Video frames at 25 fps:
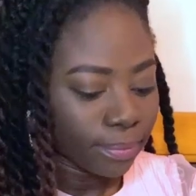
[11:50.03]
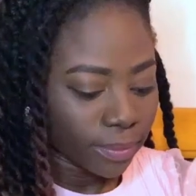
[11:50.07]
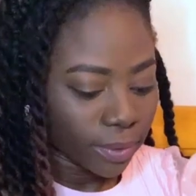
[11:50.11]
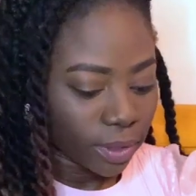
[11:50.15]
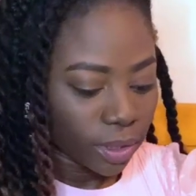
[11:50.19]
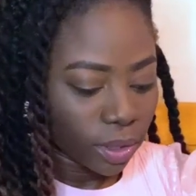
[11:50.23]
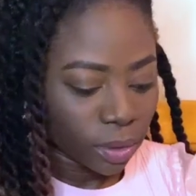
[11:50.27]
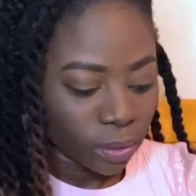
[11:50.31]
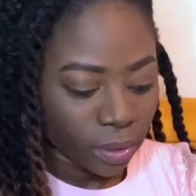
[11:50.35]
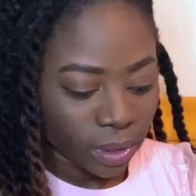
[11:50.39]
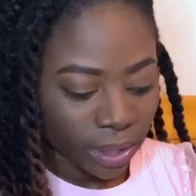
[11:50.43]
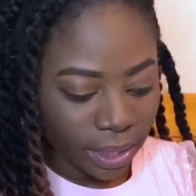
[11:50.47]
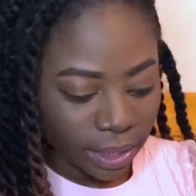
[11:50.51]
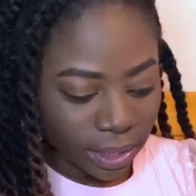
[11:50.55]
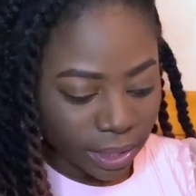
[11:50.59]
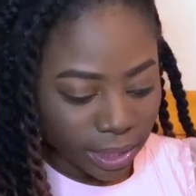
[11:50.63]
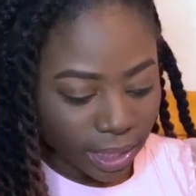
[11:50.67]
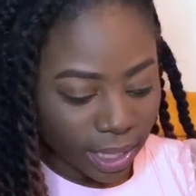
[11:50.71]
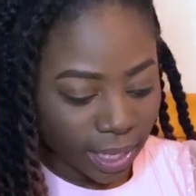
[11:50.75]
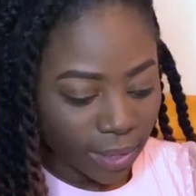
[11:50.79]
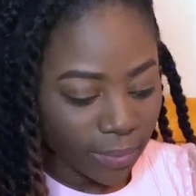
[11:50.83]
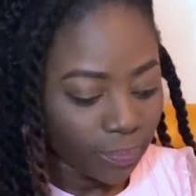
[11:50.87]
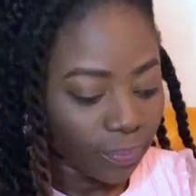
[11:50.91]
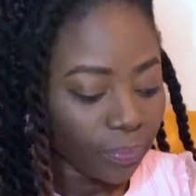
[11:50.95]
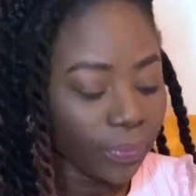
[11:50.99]
So these,
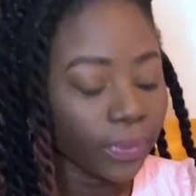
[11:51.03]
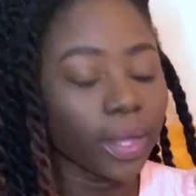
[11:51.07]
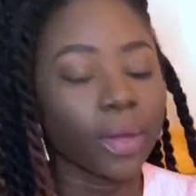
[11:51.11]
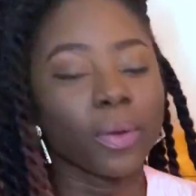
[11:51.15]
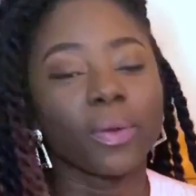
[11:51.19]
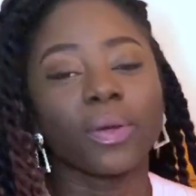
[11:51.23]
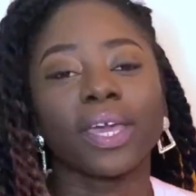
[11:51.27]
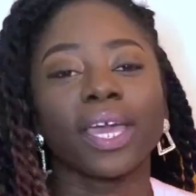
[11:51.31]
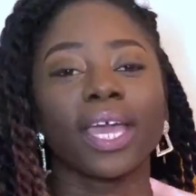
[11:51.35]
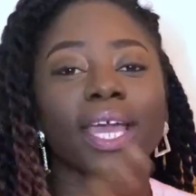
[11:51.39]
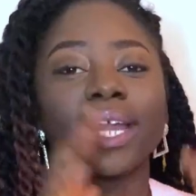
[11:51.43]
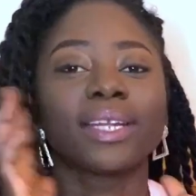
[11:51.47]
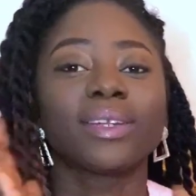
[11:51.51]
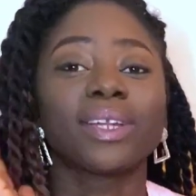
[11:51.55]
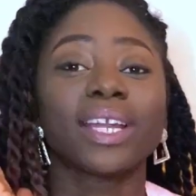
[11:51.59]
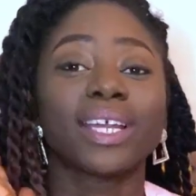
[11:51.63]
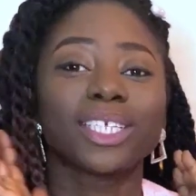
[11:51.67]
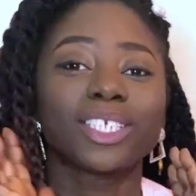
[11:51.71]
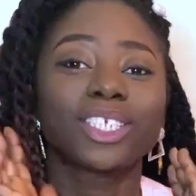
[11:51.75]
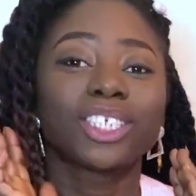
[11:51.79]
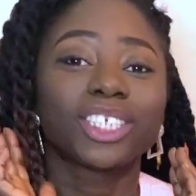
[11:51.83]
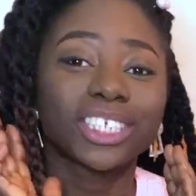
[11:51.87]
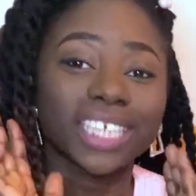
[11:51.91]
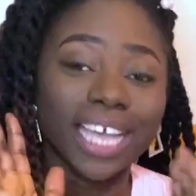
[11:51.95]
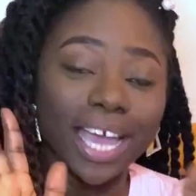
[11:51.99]
okay, and
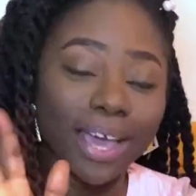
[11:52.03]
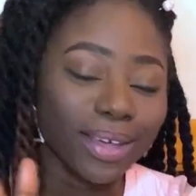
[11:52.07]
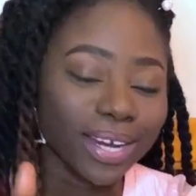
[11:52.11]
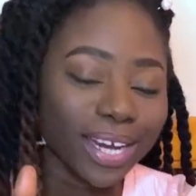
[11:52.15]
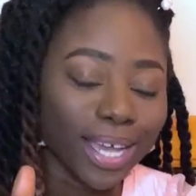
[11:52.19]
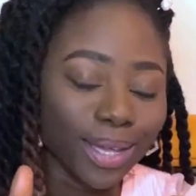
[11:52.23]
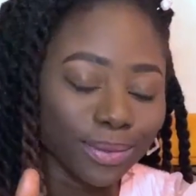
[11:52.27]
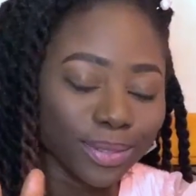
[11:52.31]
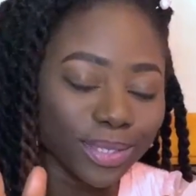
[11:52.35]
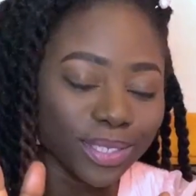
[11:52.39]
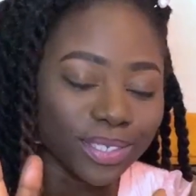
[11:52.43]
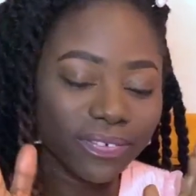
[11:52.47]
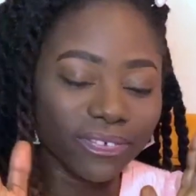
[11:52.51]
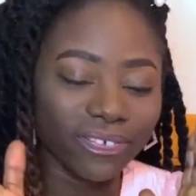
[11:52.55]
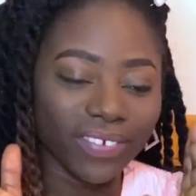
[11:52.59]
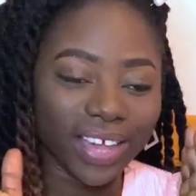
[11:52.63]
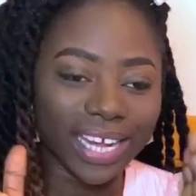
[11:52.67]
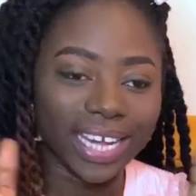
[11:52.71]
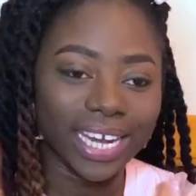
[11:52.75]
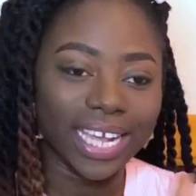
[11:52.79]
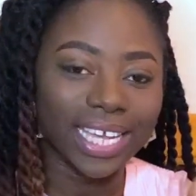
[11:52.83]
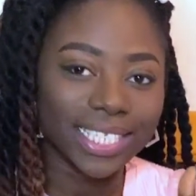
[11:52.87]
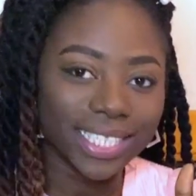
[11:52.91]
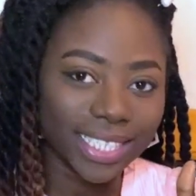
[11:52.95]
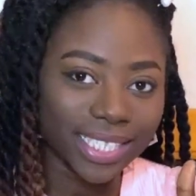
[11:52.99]
shout out to
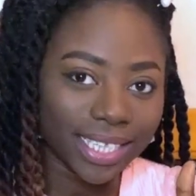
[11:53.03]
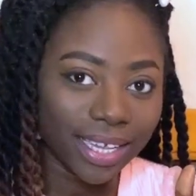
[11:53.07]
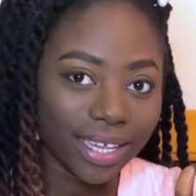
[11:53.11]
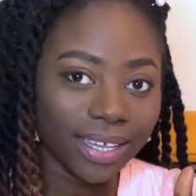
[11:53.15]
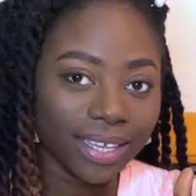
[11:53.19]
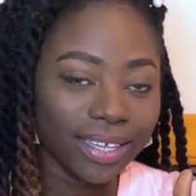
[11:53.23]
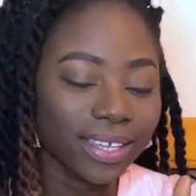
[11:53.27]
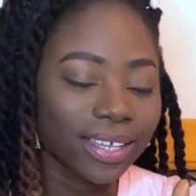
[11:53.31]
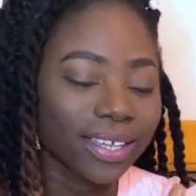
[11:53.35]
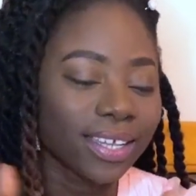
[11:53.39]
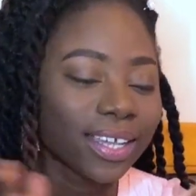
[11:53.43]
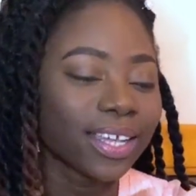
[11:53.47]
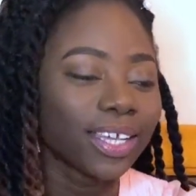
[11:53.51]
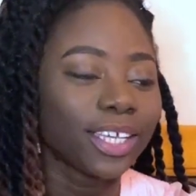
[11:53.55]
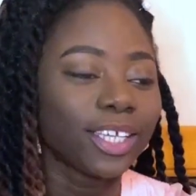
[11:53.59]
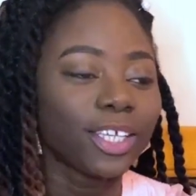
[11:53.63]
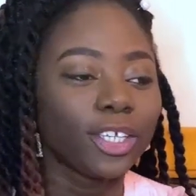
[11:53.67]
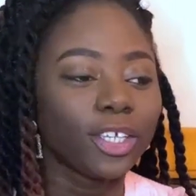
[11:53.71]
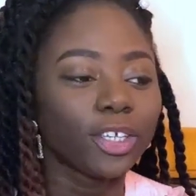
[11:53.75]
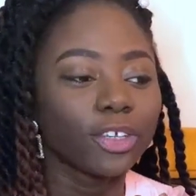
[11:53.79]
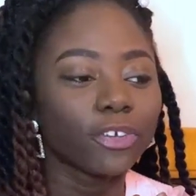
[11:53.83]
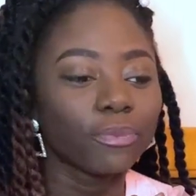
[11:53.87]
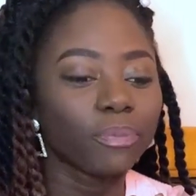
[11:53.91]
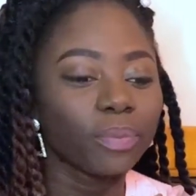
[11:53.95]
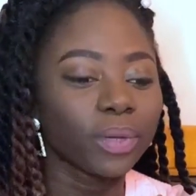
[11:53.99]
Vanessa.
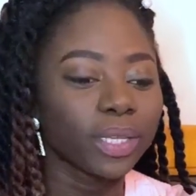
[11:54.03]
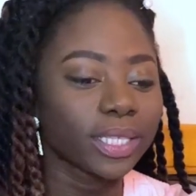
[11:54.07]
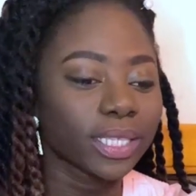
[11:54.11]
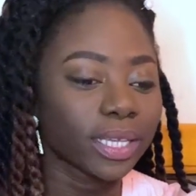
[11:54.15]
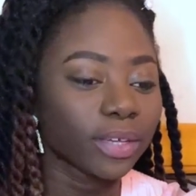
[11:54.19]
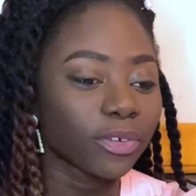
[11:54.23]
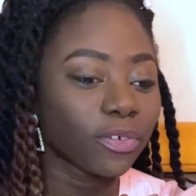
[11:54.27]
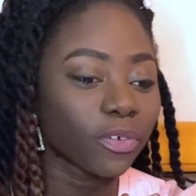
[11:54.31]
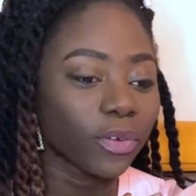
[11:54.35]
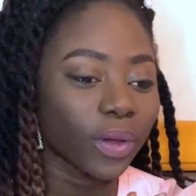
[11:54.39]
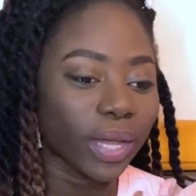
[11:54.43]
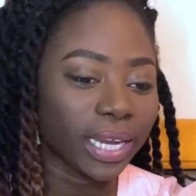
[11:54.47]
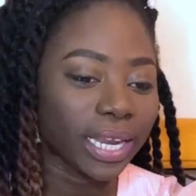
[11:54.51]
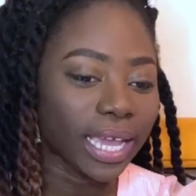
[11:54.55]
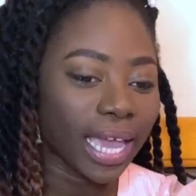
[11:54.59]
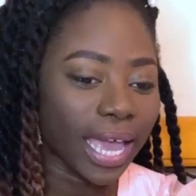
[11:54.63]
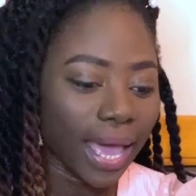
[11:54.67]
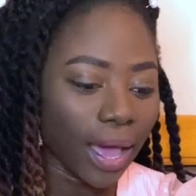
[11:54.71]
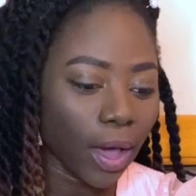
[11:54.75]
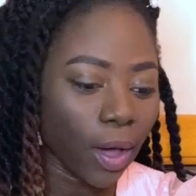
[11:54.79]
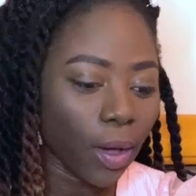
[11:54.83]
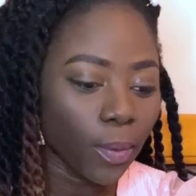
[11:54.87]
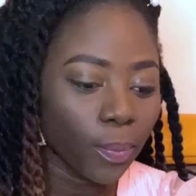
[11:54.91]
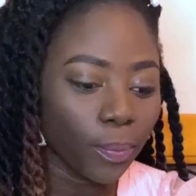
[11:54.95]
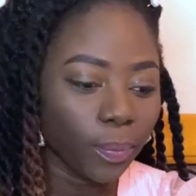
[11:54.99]
You've been a great
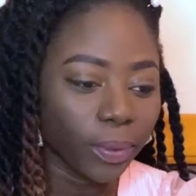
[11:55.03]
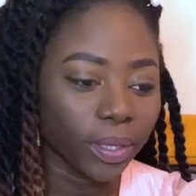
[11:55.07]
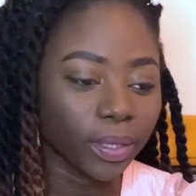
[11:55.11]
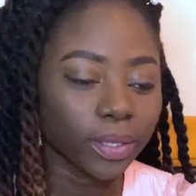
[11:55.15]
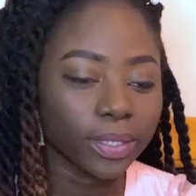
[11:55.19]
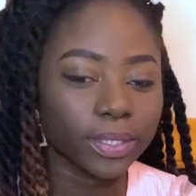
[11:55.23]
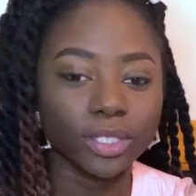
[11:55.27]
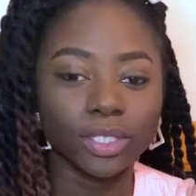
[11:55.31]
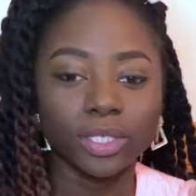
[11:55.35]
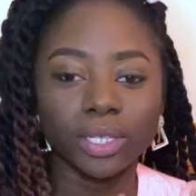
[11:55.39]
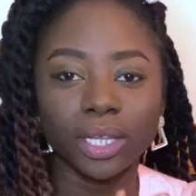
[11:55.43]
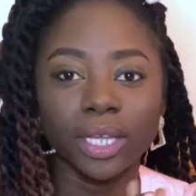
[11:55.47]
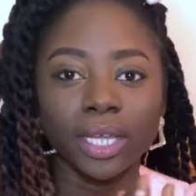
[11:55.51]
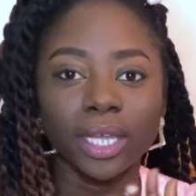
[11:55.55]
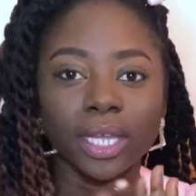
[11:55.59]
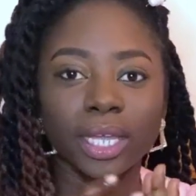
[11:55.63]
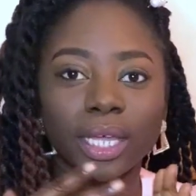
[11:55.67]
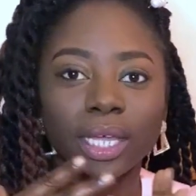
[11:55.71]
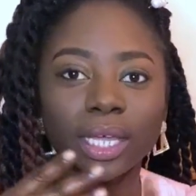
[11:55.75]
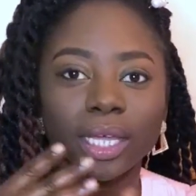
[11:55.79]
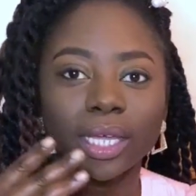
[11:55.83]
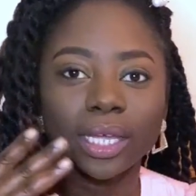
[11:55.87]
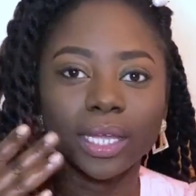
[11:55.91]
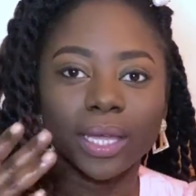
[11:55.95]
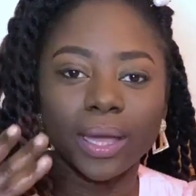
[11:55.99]
help, because
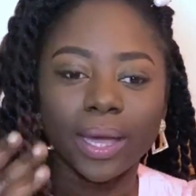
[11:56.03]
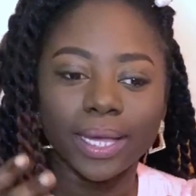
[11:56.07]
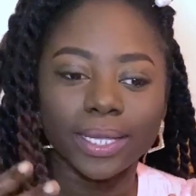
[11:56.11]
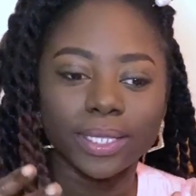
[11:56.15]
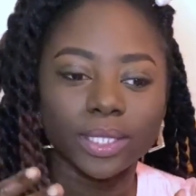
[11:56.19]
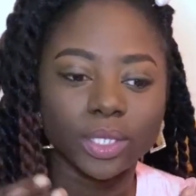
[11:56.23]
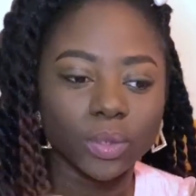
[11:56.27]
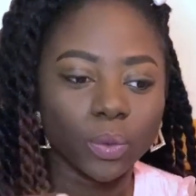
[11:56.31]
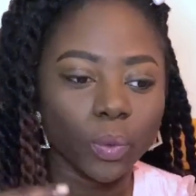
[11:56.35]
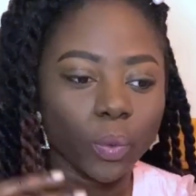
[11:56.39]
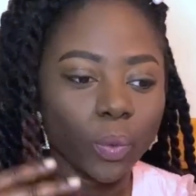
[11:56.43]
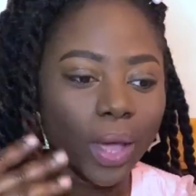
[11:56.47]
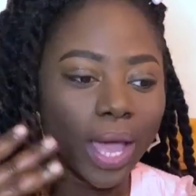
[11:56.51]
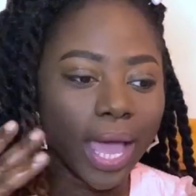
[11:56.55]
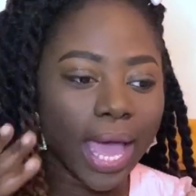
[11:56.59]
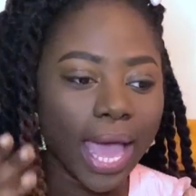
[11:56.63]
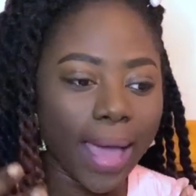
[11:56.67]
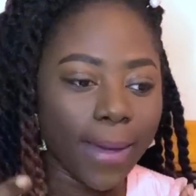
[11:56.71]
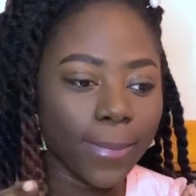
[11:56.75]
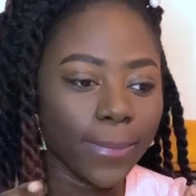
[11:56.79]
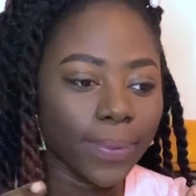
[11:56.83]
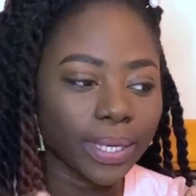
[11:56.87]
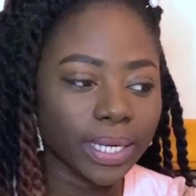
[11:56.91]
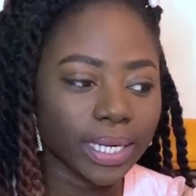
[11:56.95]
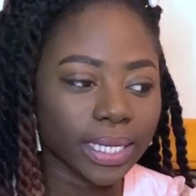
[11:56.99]
guys, so what
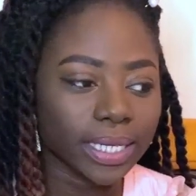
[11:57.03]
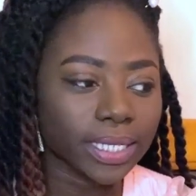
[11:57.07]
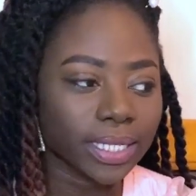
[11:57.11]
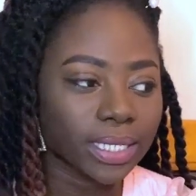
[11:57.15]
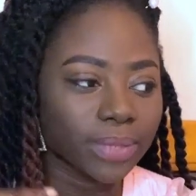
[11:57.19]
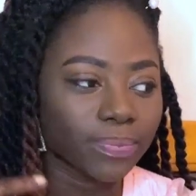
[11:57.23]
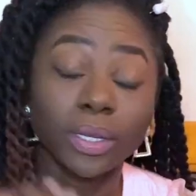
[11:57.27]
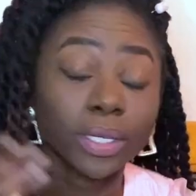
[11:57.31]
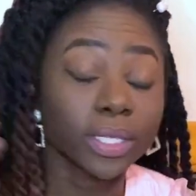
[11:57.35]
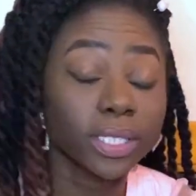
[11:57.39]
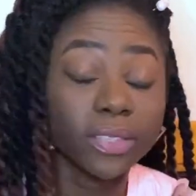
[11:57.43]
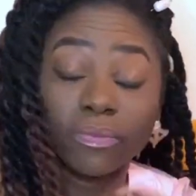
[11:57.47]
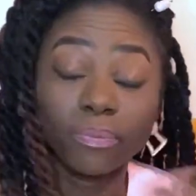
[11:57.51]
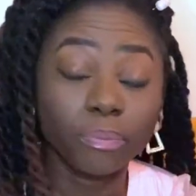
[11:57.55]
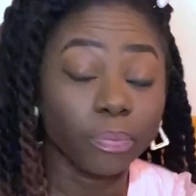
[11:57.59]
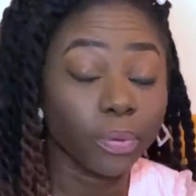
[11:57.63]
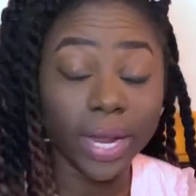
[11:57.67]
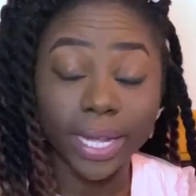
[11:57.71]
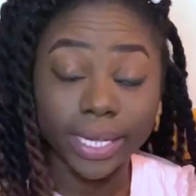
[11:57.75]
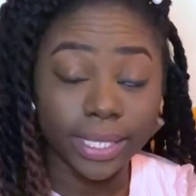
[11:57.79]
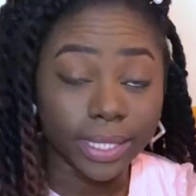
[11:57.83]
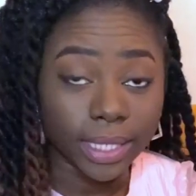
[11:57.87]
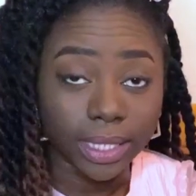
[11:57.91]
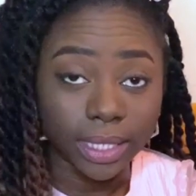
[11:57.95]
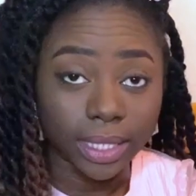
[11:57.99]
happened is, because of
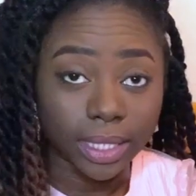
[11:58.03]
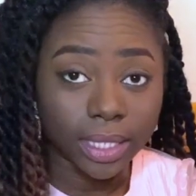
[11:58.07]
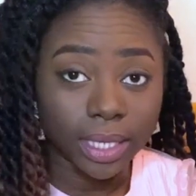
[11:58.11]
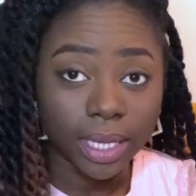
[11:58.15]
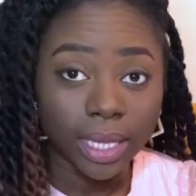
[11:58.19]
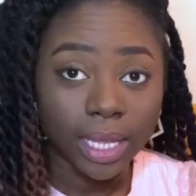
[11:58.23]
Brexit,